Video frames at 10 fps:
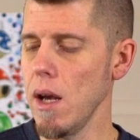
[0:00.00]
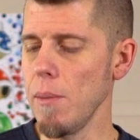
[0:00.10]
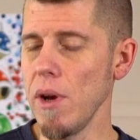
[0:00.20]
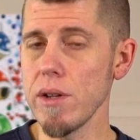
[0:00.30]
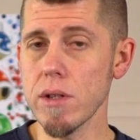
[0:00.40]

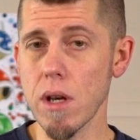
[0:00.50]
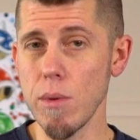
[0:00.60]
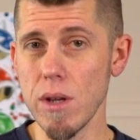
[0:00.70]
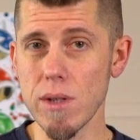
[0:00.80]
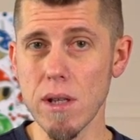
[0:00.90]
I'm also going
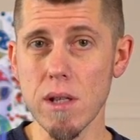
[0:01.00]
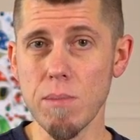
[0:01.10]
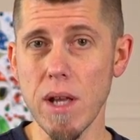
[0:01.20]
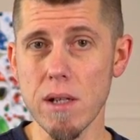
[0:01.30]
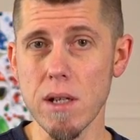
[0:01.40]
to be using this
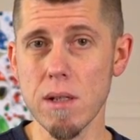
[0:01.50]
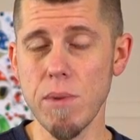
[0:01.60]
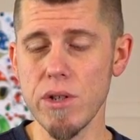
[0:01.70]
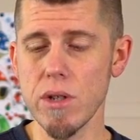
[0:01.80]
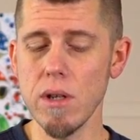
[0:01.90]
plastic
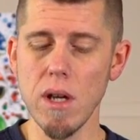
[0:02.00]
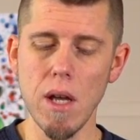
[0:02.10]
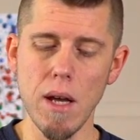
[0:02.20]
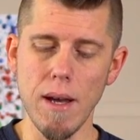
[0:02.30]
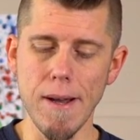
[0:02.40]
spudger,
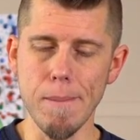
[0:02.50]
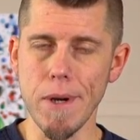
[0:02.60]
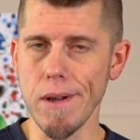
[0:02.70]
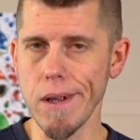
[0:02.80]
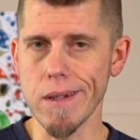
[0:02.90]

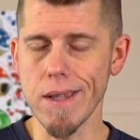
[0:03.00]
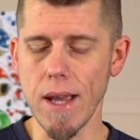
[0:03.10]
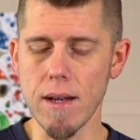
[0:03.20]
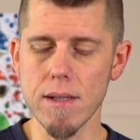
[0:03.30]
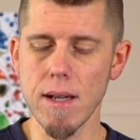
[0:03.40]
and I'll get to
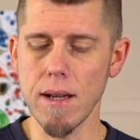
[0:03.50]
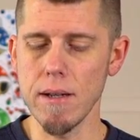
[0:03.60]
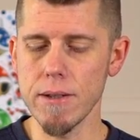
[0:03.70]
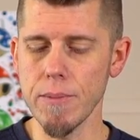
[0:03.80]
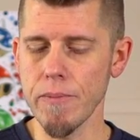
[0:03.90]
that in a
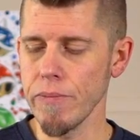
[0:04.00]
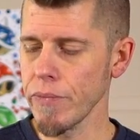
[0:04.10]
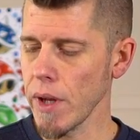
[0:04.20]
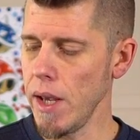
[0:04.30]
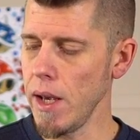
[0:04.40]
second.
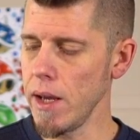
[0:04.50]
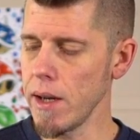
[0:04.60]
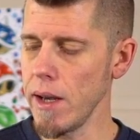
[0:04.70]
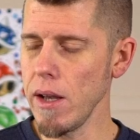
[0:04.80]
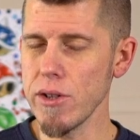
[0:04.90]

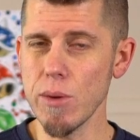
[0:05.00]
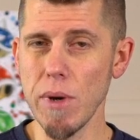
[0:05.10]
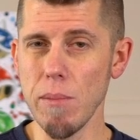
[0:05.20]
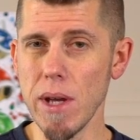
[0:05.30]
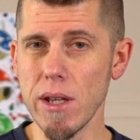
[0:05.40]
And I also
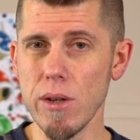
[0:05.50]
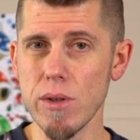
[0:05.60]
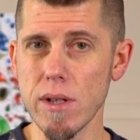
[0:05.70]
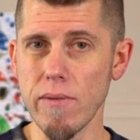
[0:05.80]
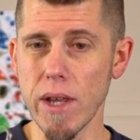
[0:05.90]
might make
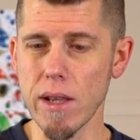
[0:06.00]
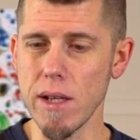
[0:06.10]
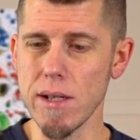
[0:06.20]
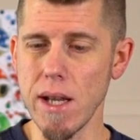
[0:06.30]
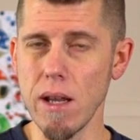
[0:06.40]
use of like
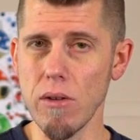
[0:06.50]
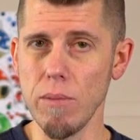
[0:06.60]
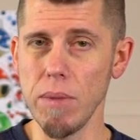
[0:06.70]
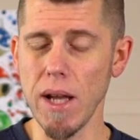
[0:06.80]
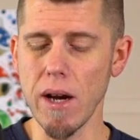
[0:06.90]
these
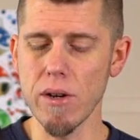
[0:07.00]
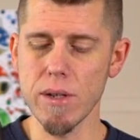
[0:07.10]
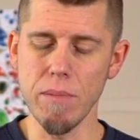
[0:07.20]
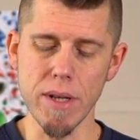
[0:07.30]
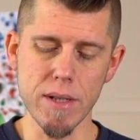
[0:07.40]
angled
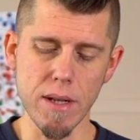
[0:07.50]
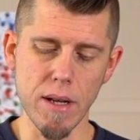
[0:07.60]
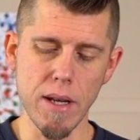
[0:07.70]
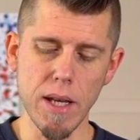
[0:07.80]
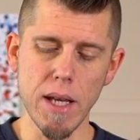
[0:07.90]
pliers,
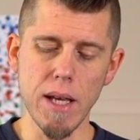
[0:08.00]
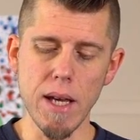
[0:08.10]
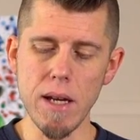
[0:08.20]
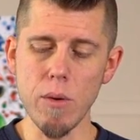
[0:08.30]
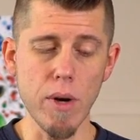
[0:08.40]
but
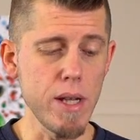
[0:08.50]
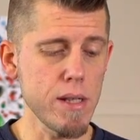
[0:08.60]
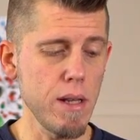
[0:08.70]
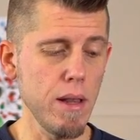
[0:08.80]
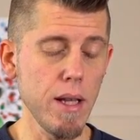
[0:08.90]

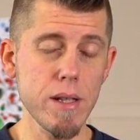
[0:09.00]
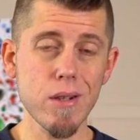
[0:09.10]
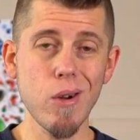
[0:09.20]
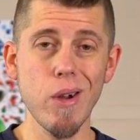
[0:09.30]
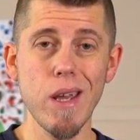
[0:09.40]
anyways, let's
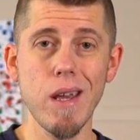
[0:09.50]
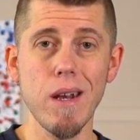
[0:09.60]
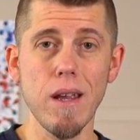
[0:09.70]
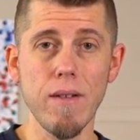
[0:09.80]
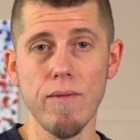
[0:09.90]
go
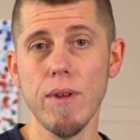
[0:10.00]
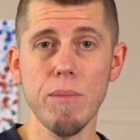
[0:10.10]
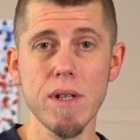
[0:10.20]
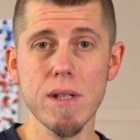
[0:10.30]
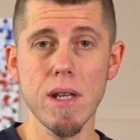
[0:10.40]
ahead and
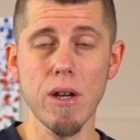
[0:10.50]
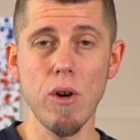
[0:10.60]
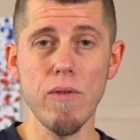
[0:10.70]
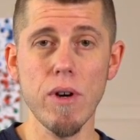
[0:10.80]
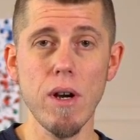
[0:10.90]
flip this thing
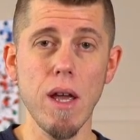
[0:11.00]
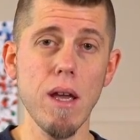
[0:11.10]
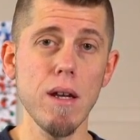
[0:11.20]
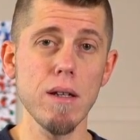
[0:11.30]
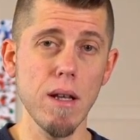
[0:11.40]
over
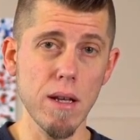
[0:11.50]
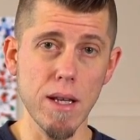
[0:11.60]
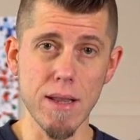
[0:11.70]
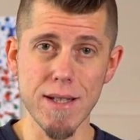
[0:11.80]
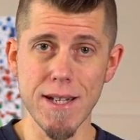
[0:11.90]
and
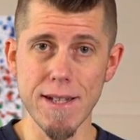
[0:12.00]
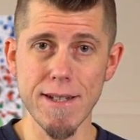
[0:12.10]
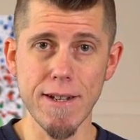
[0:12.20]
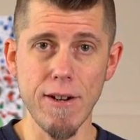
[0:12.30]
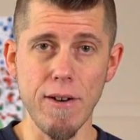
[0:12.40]
get this
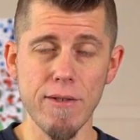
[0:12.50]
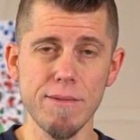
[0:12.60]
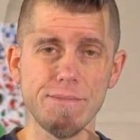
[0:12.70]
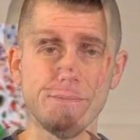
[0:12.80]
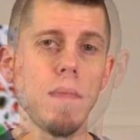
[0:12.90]
heatsink off.
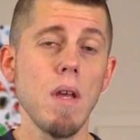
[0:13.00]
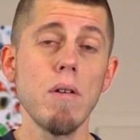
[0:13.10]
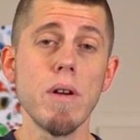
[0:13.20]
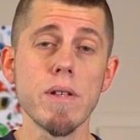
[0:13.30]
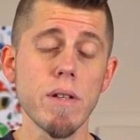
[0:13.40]

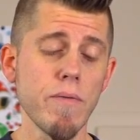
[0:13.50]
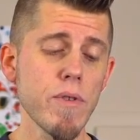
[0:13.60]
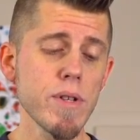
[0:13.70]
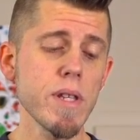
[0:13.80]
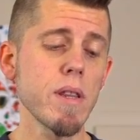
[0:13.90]
Alright, so the
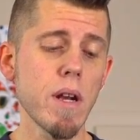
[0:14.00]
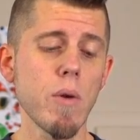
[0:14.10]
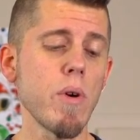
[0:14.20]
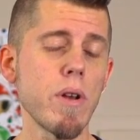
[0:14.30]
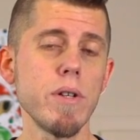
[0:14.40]
first thing that I
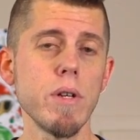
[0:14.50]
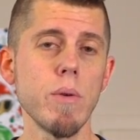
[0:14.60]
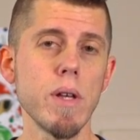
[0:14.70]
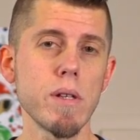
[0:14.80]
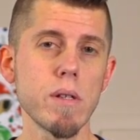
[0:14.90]
want to do
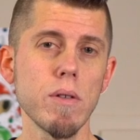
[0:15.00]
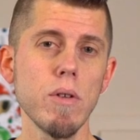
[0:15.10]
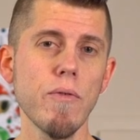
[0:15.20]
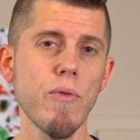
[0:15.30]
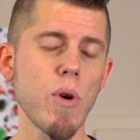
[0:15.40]
is
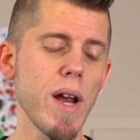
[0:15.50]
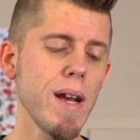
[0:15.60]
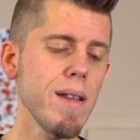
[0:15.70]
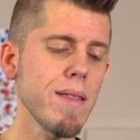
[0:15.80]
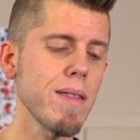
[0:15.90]
look for
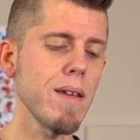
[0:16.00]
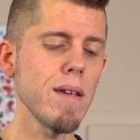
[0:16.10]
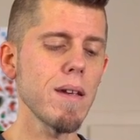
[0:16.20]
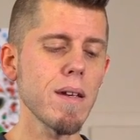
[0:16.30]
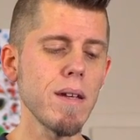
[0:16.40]

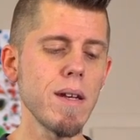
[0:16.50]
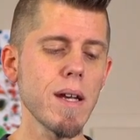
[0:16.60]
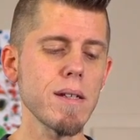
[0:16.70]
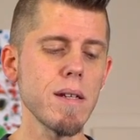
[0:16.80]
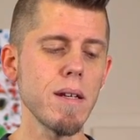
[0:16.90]
anything
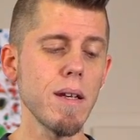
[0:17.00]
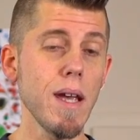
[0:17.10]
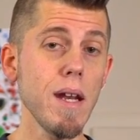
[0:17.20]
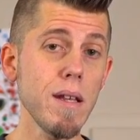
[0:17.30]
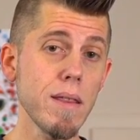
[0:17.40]
connecting,
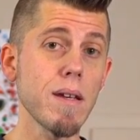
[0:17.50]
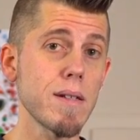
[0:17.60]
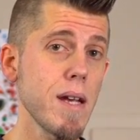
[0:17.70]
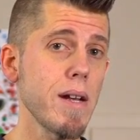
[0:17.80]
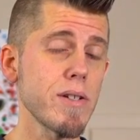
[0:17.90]
anything
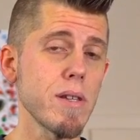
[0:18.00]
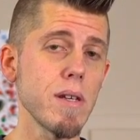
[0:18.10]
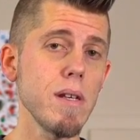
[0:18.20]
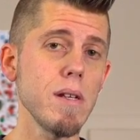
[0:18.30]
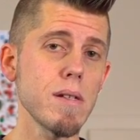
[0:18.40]
attached to the
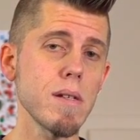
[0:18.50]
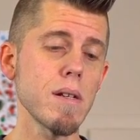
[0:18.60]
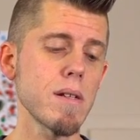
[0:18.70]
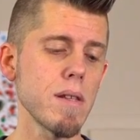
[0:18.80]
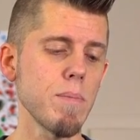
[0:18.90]

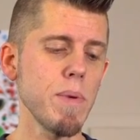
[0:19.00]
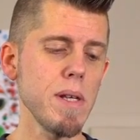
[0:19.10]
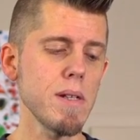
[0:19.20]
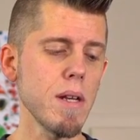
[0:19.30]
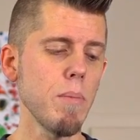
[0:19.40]
heatsink to the
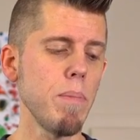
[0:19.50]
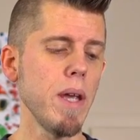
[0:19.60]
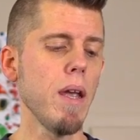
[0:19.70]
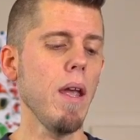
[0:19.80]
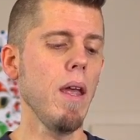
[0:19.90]

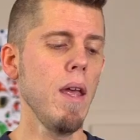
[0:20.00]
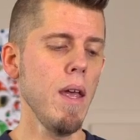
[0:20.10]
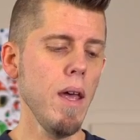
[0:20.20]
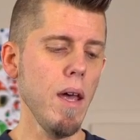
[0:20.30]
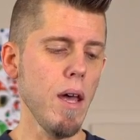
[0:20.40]
PCB
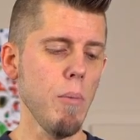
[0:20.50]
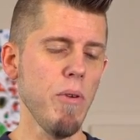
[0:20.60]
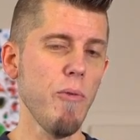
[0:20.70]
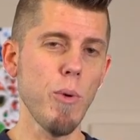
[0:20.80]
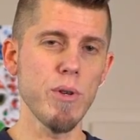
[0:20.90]

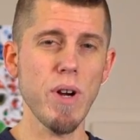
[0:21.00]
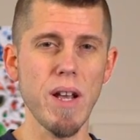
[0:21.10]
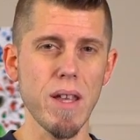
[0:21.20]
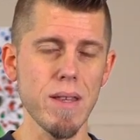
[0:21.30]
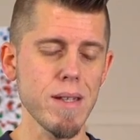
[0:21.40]
before we try to
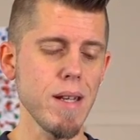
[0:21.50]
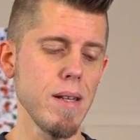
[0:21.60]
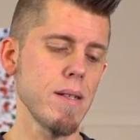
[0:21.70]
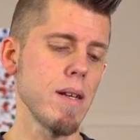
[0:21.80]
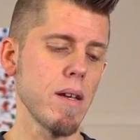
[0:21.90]
get this
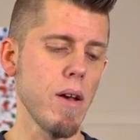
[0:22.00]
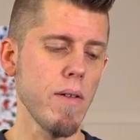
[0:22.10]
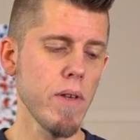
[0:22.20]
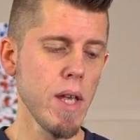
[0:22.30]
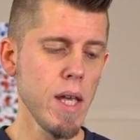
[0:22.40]
heatsink off.